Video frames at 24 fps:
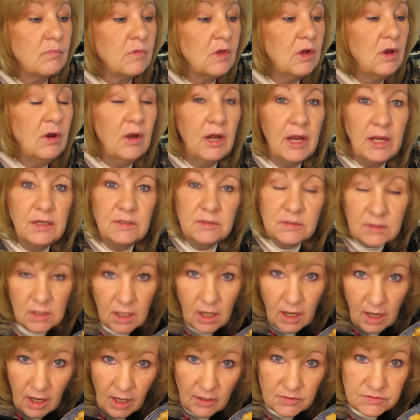Alright,
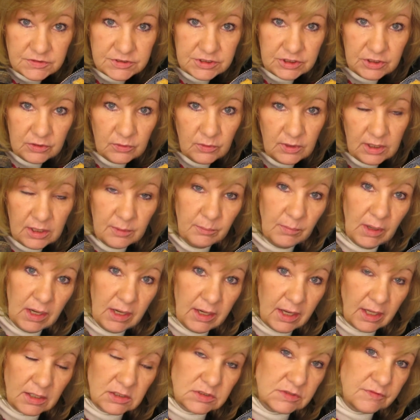I'll see you in my
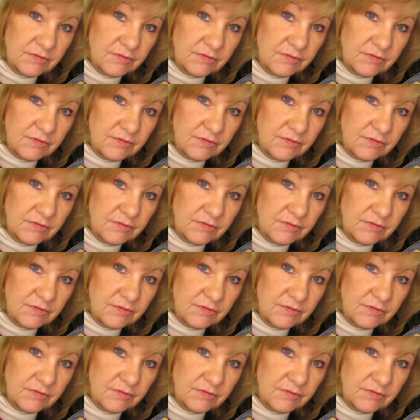next